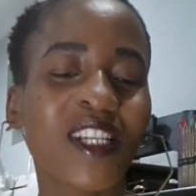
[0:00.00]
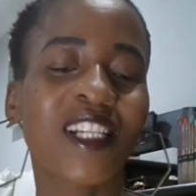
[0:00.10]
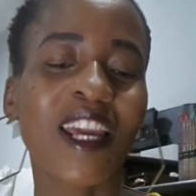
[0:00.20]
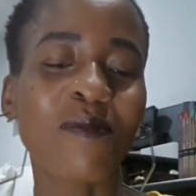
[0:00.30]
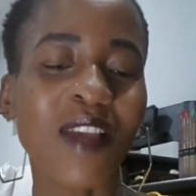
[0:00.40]

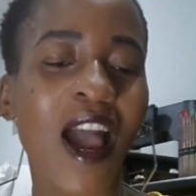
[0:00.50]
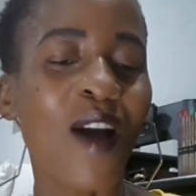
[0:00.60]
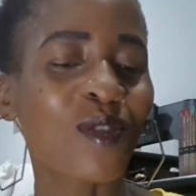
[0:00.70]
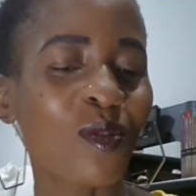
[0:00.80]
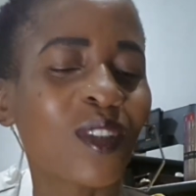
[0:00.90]
it came
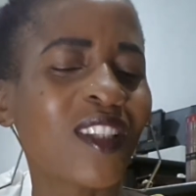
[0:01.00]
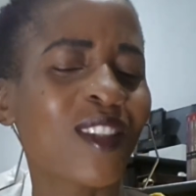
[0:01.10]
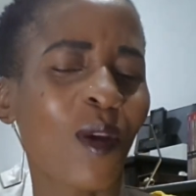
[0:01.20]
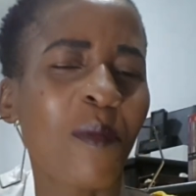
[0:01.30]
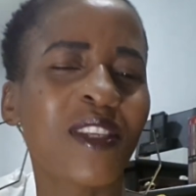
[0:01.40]
out,
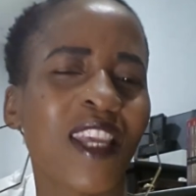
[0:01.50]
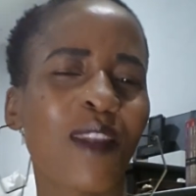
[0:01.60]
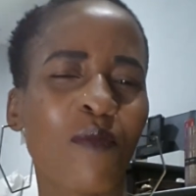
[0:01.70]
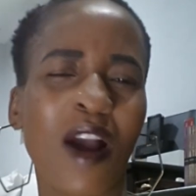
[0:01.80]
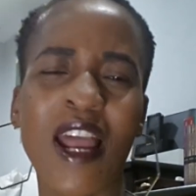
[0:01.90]
Somizi
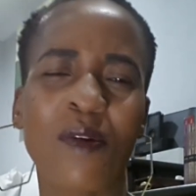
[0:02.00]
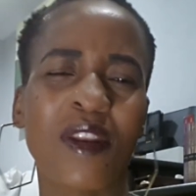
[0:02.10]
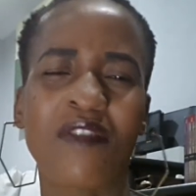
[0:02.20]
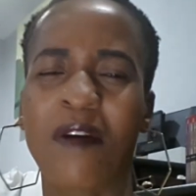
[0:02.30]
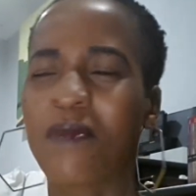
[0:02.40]
and Mohale were
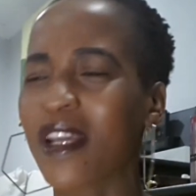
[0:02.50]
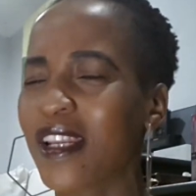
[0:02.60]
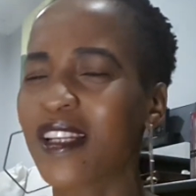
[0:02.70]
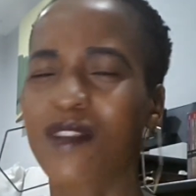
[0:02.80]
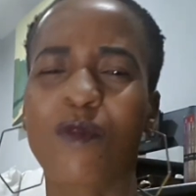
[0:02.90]
never
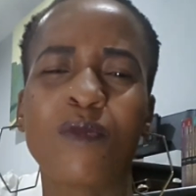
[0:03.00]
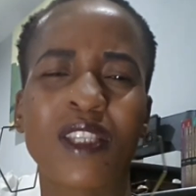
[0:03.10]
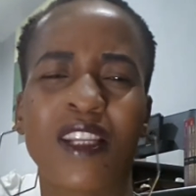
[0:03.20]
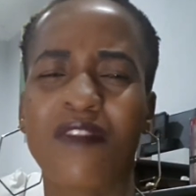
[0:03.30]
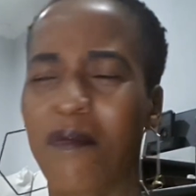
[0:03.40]
married.
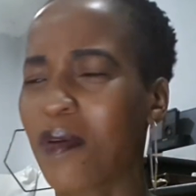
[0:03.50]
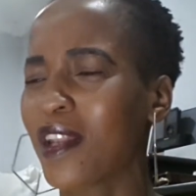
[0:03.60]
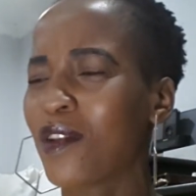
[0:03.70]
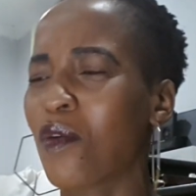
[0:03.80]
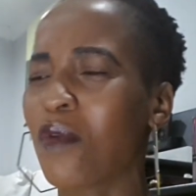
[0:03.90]
Somizi never
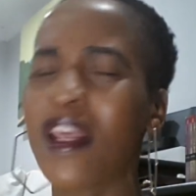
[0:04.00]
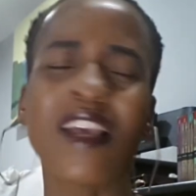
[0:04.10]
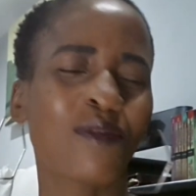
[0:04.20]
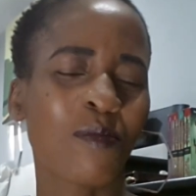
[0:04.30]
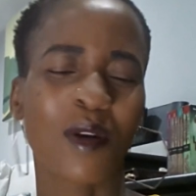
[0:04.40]
paid love.
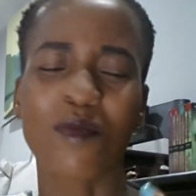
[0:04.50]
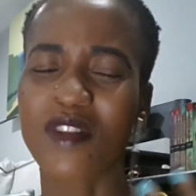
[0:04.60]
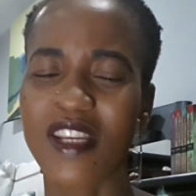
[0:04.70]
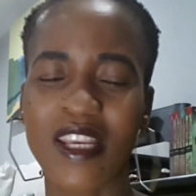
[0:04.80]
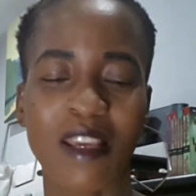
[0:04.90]
I
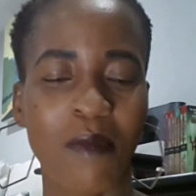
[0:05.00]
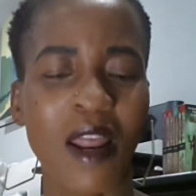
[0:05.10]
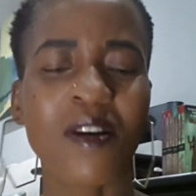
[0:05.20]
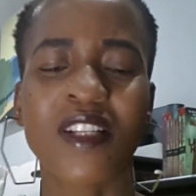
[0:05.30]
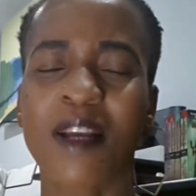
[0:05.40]

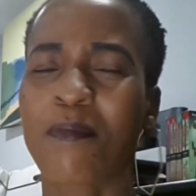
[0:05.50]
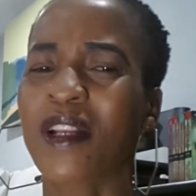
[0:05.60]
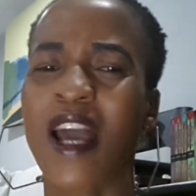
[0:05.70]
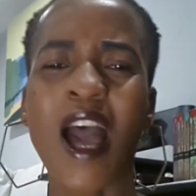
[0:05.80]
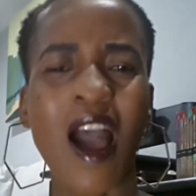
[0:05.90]
was like,
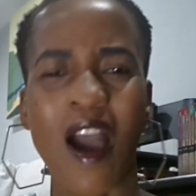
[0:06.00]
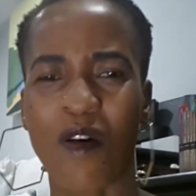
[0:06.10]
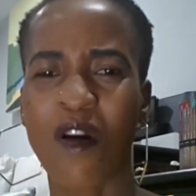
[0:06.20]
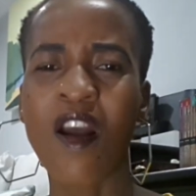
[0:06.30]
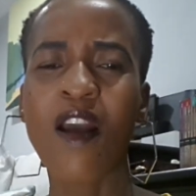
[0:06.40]
but
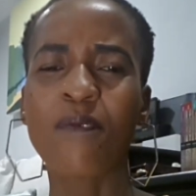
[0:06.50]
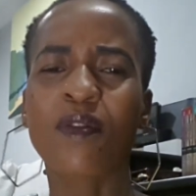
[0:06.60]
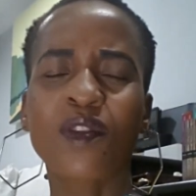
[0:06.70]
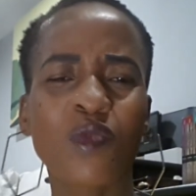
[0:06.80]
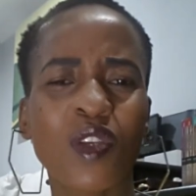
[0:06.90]
how?
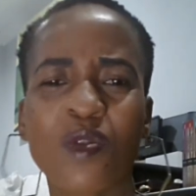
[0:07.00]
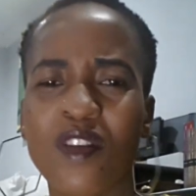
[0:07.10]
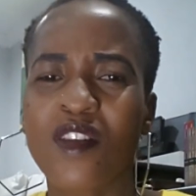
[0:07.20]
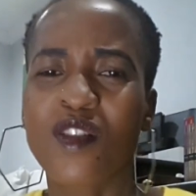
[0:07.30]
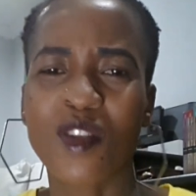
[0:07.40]
Because we
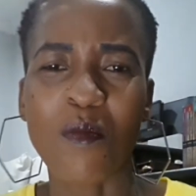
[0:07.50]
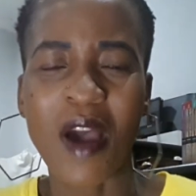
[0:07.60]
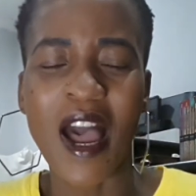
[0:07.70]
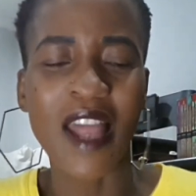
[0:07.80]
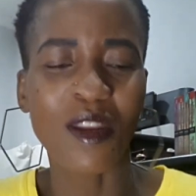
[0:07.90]
saw the
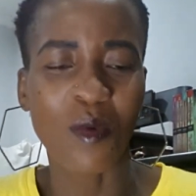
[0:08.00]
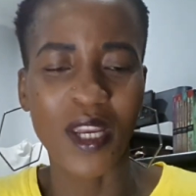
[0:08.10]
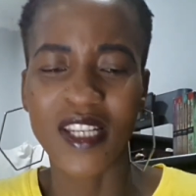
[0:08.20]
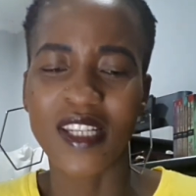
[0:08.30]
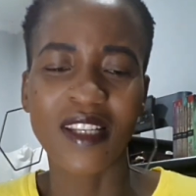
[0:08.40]
Mohale
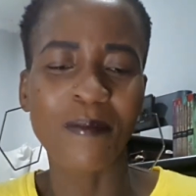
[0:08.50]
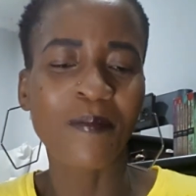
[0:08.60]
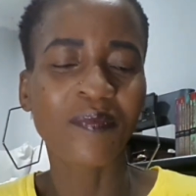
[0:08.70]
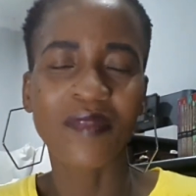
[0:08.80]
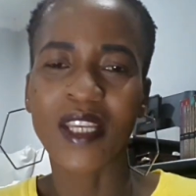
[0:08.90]
wedding.
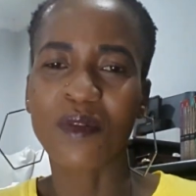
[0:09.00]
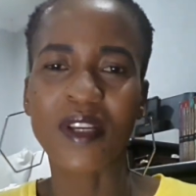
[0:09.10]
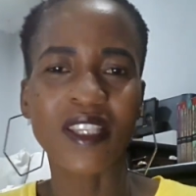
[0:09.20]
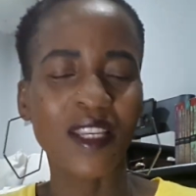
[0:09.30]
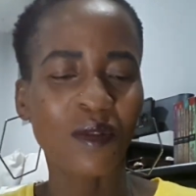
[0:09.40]
It
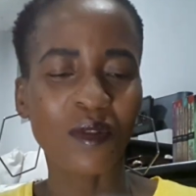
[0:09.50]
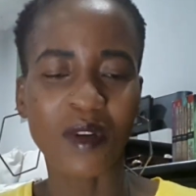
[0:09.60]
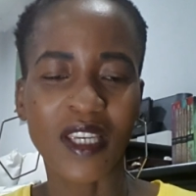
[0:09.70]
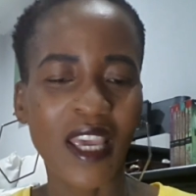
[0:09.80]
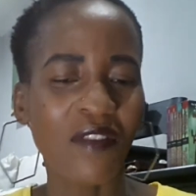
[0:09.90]
was said,
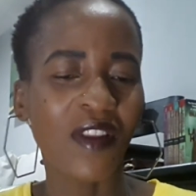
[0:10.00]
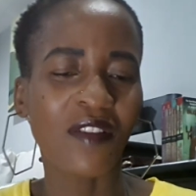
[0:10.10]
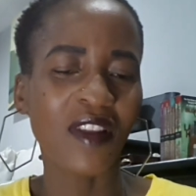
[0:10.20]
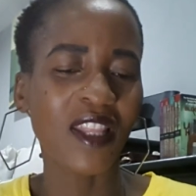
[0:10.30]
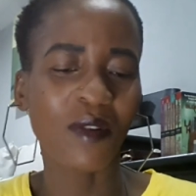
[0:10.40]
okay, very,
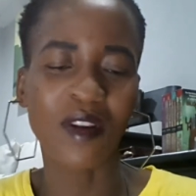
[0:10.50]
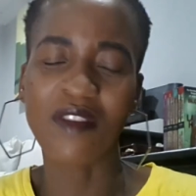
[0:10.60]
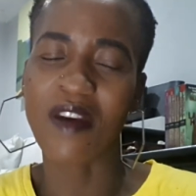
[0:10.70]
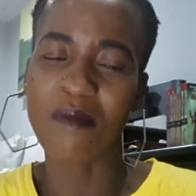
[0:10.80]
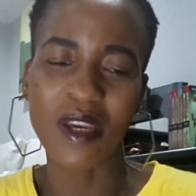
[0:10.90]
very, they were
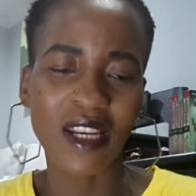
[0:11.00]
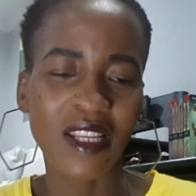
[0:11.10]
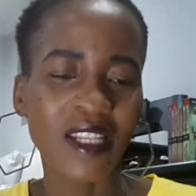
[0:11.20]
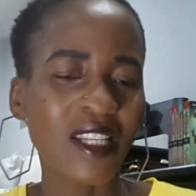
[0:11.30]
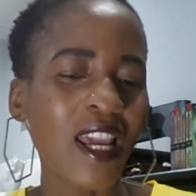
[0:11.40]
never
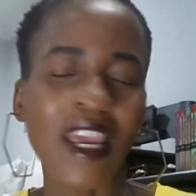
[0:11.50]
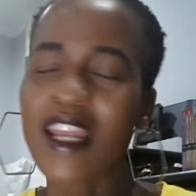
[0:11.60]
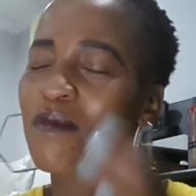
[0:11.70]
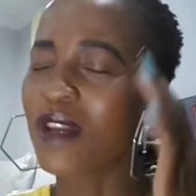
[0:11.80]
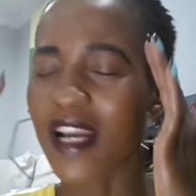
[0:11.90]
married.
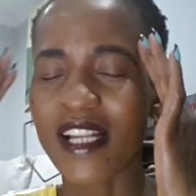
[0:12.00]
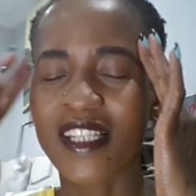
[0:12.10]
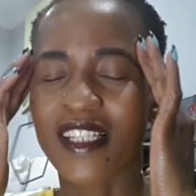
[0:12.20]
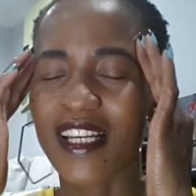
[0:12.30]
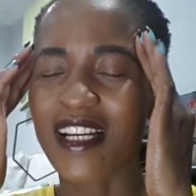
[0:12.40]
And mina
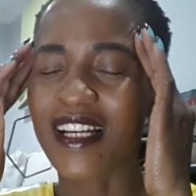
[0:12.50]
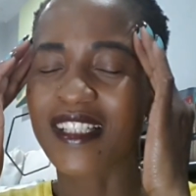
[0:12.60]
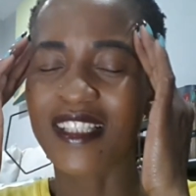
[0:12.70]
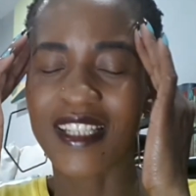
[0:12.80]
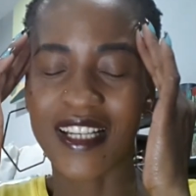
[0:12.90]
ngati teka
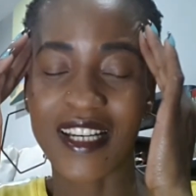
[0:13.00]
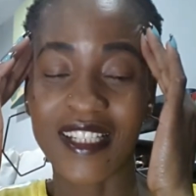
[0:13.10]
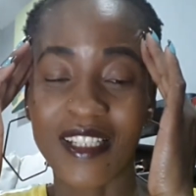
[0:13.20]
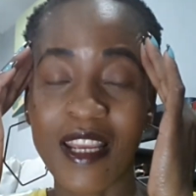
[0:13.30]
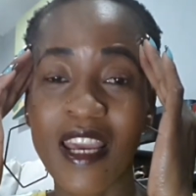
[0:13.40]
ngati teka
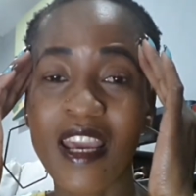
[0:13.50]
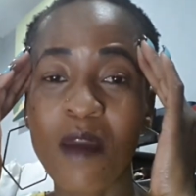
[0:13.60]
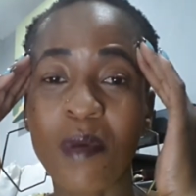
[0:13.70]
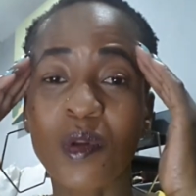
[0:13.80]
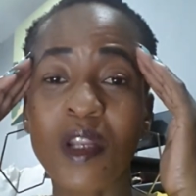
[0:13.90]
ngati.
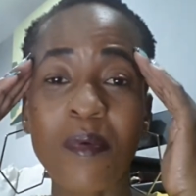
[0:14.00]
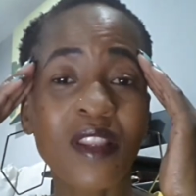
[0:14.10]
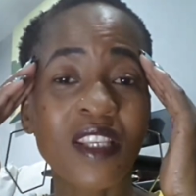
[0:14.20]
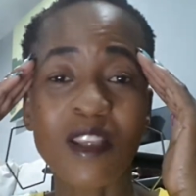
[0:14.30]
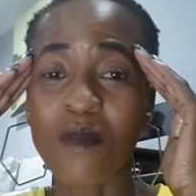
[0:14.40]
But what
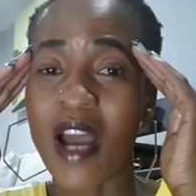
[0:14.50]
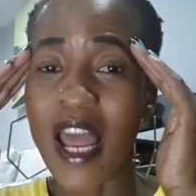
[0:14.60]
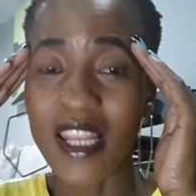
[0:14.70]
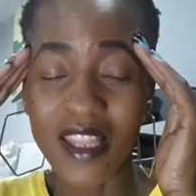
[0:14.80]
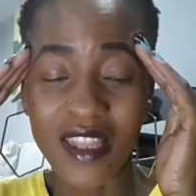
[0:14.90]
about the Mohale